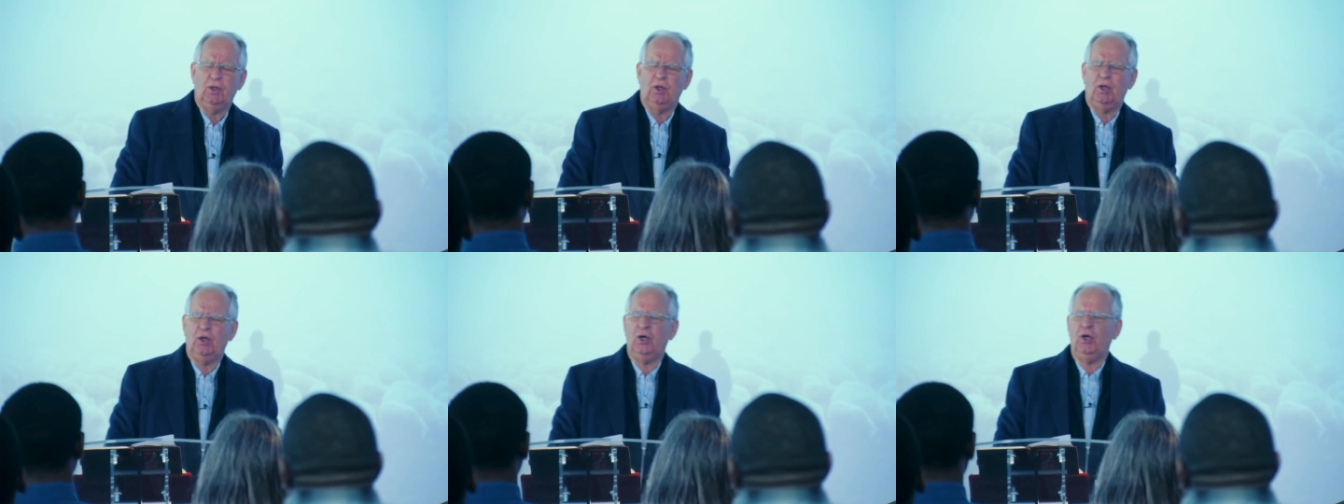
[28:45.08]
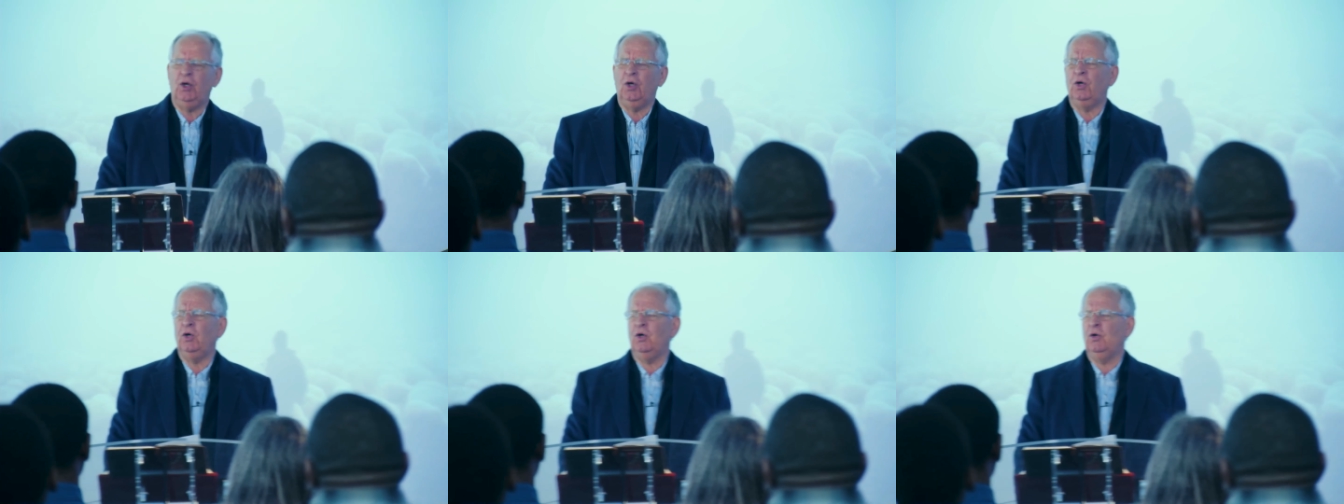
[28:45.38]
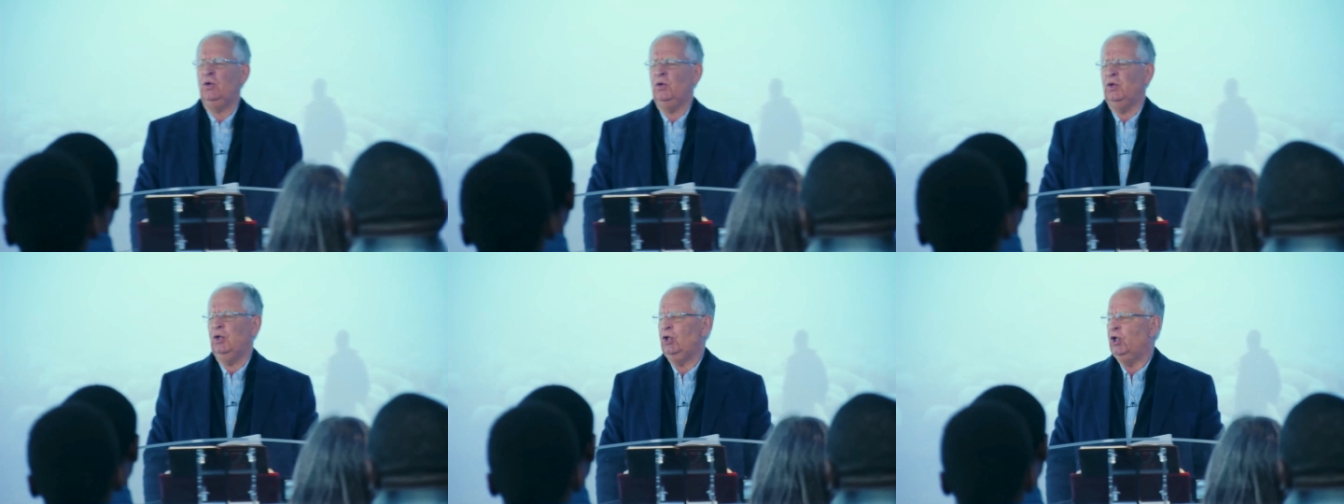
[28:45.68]

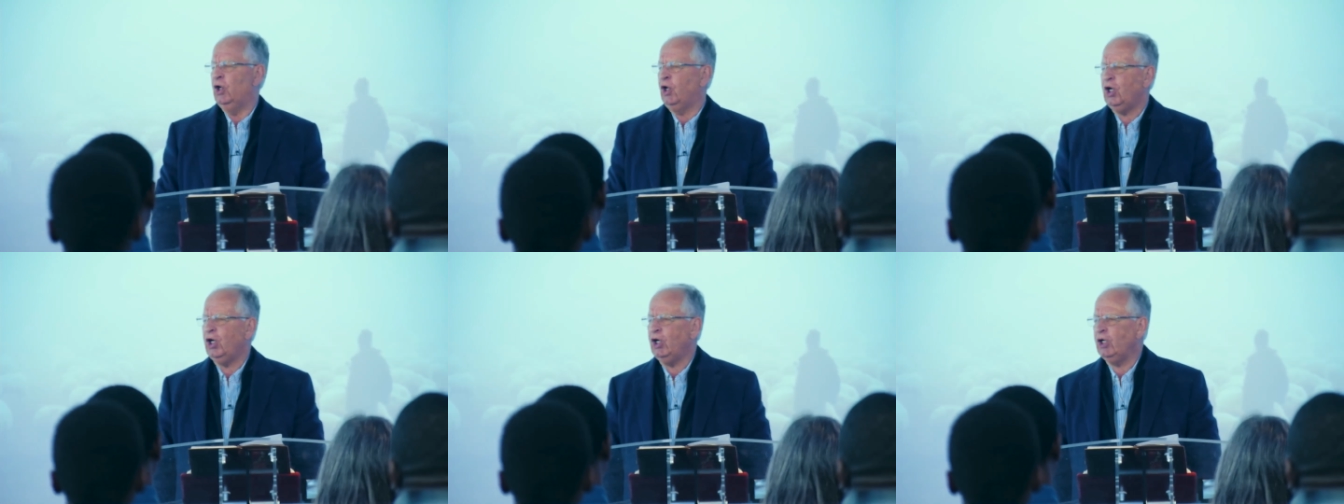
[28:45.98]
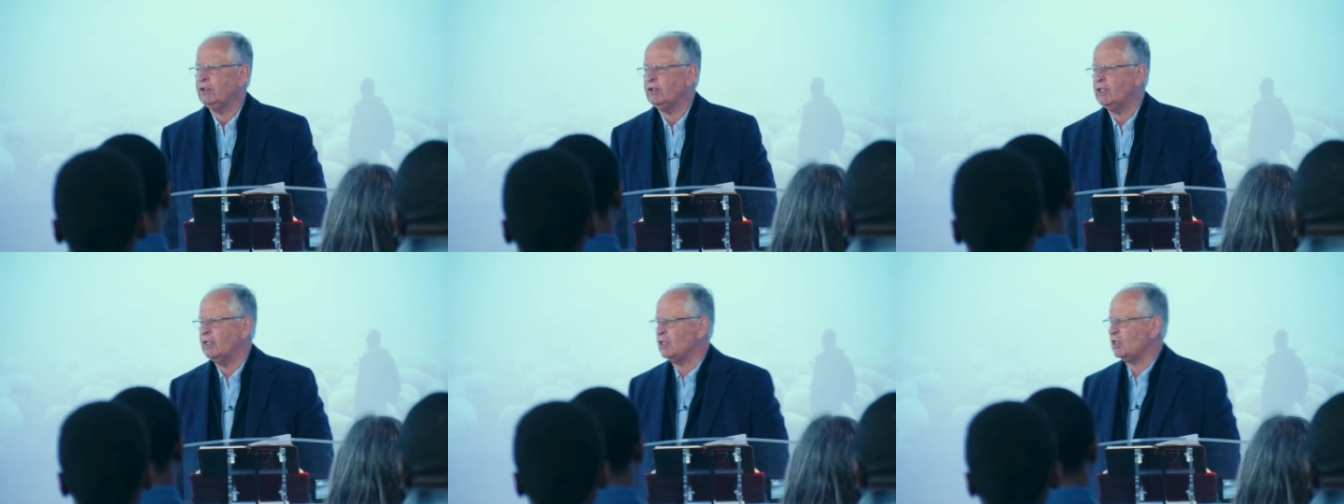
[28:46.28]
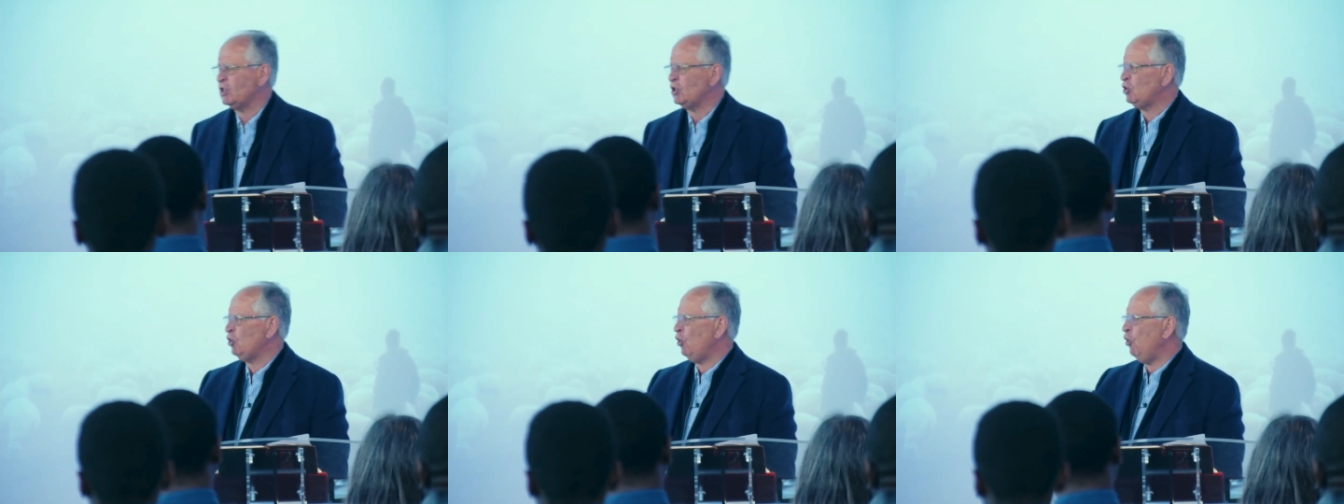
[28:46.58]
Oh Lord,
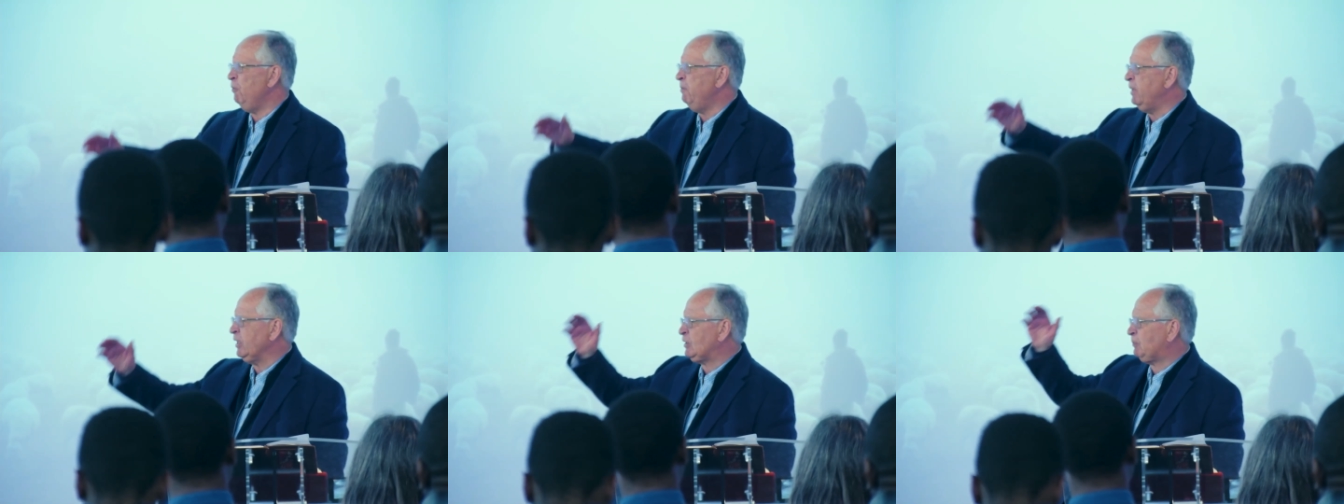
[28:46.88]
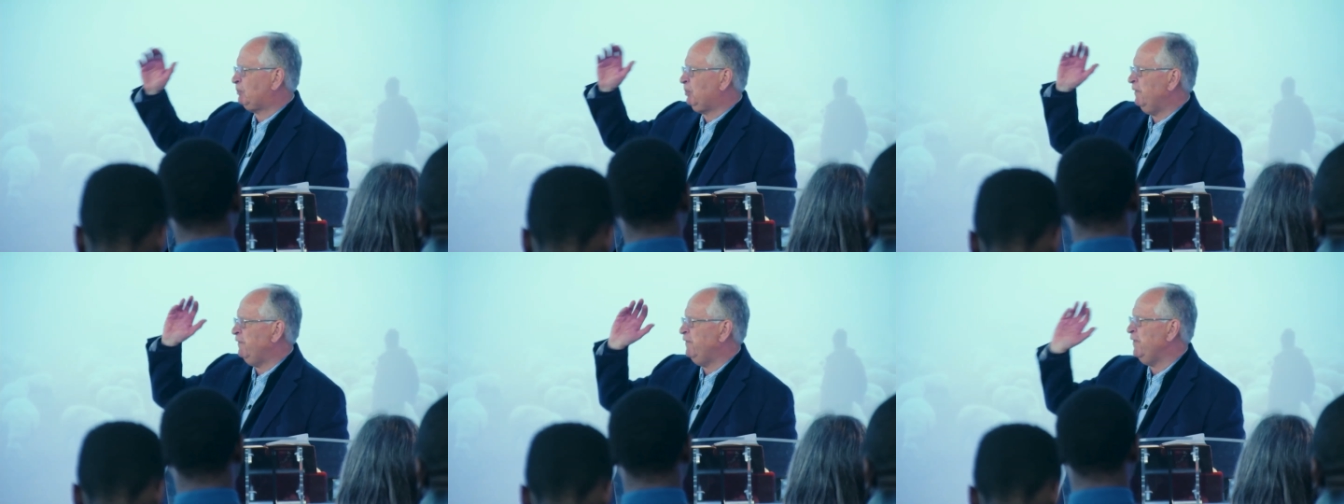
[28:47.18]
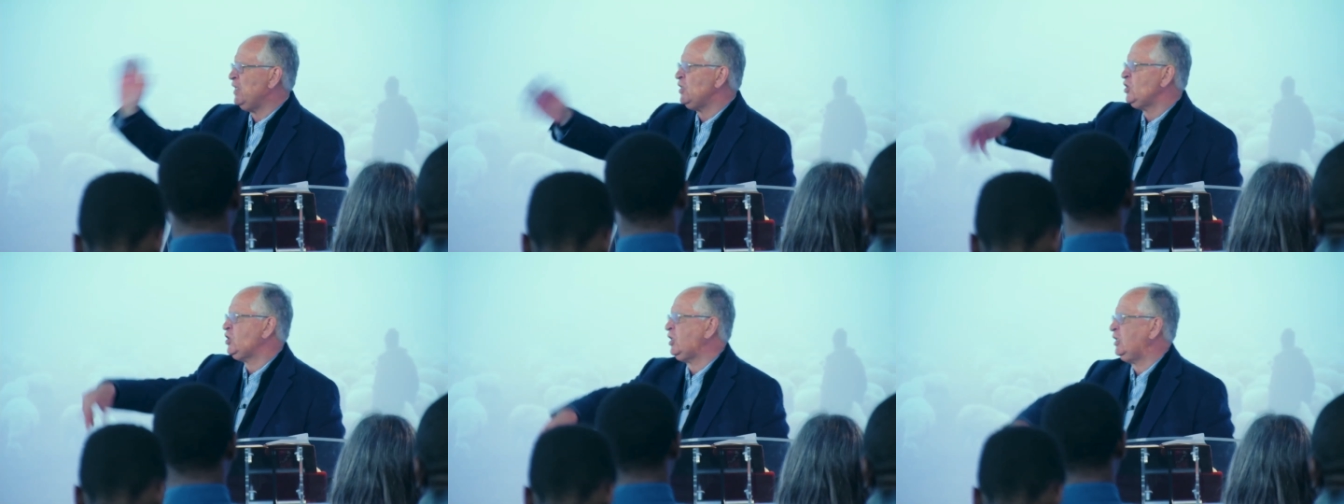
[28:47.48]
there's so much
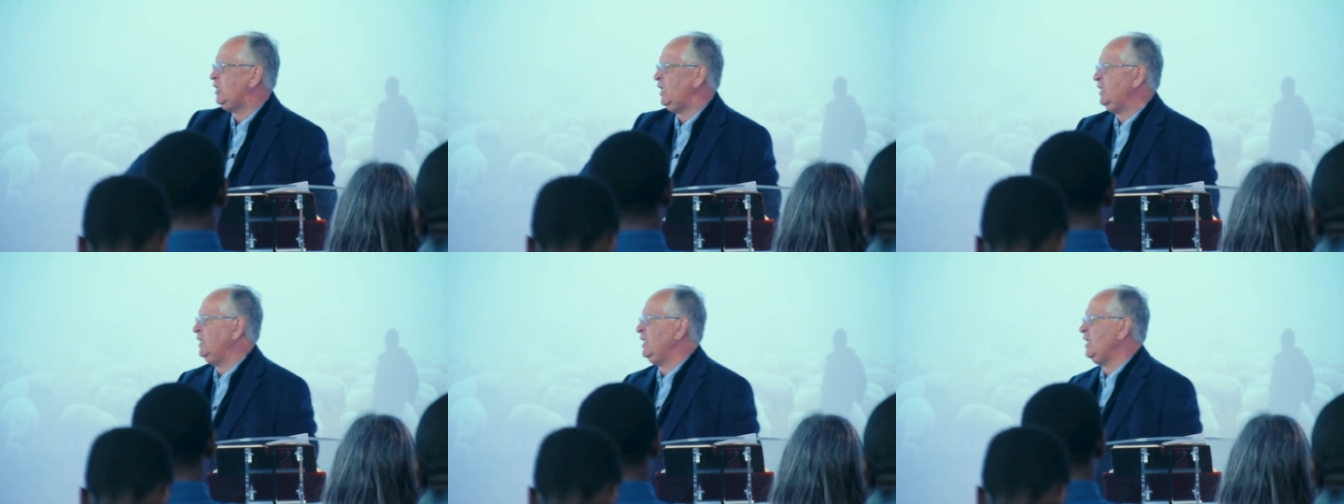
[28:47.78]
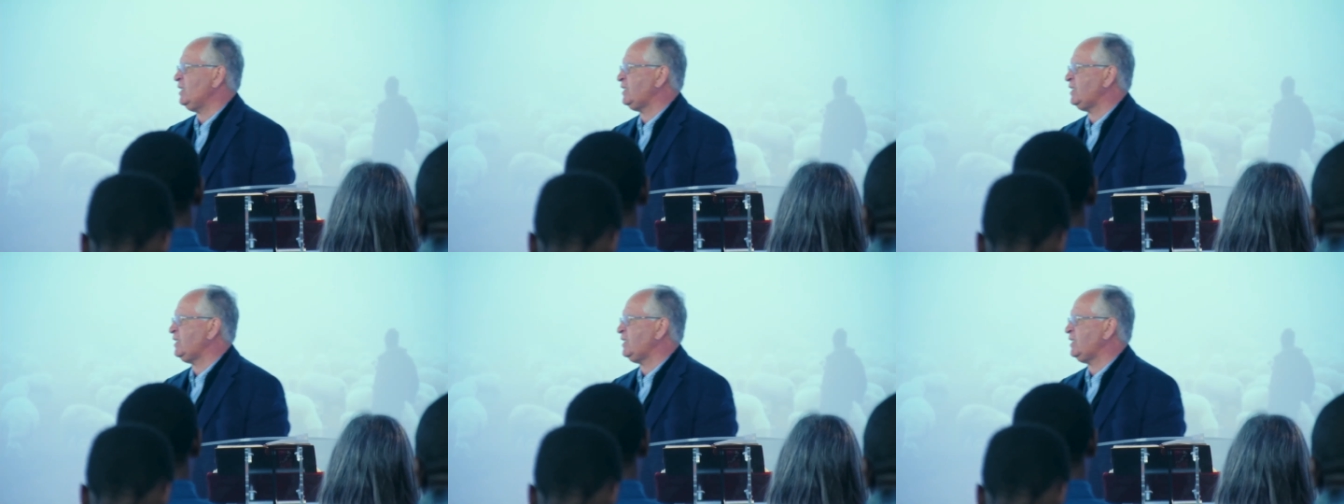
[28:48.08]
provision in